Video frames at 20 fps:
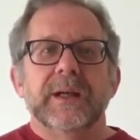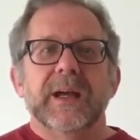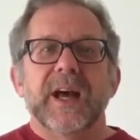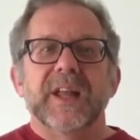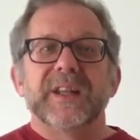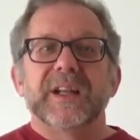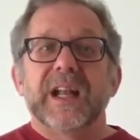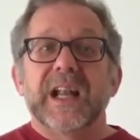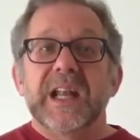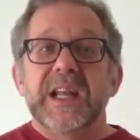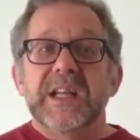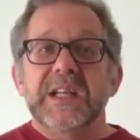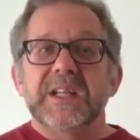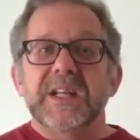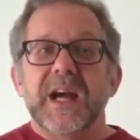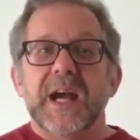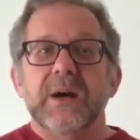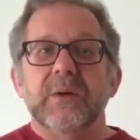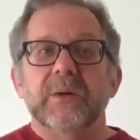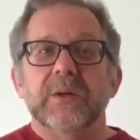And the clean
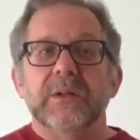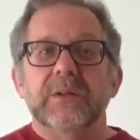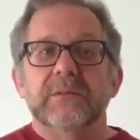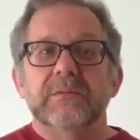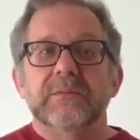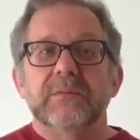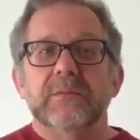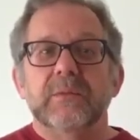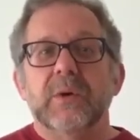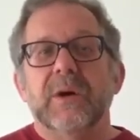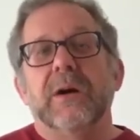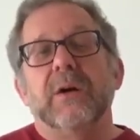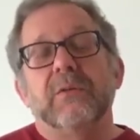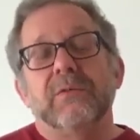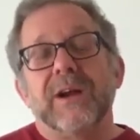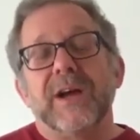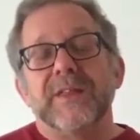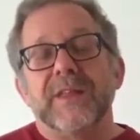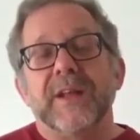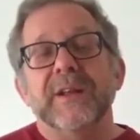towel? Well, all
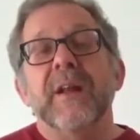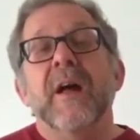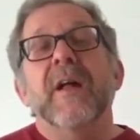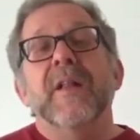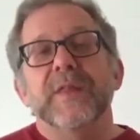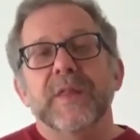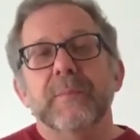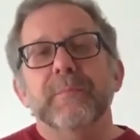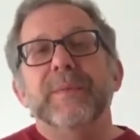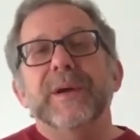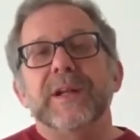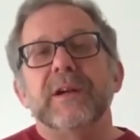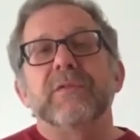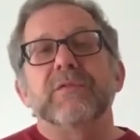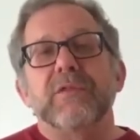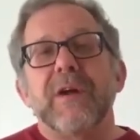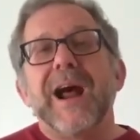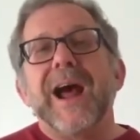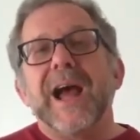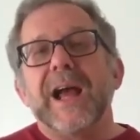right then, the bit
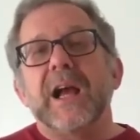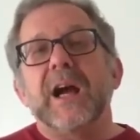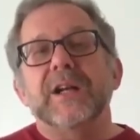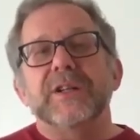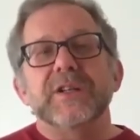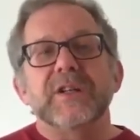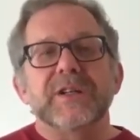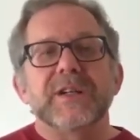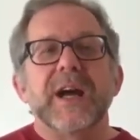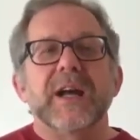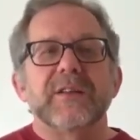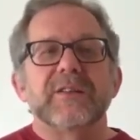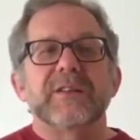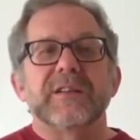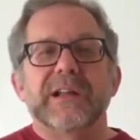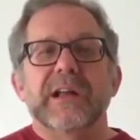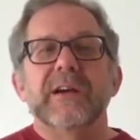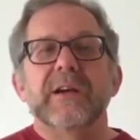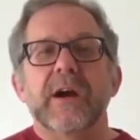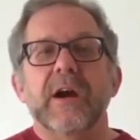of rag I just had
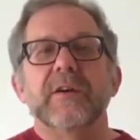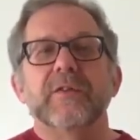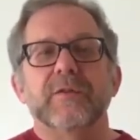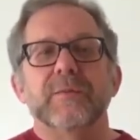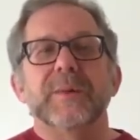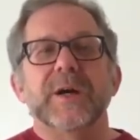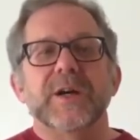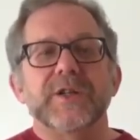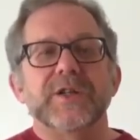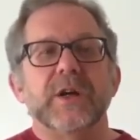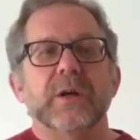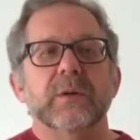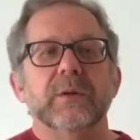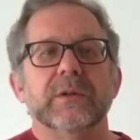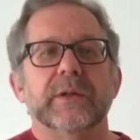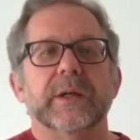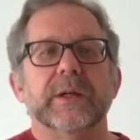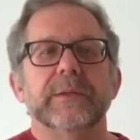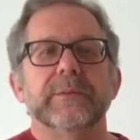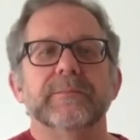slung over my
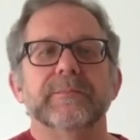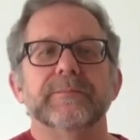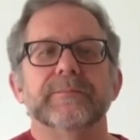shoulder.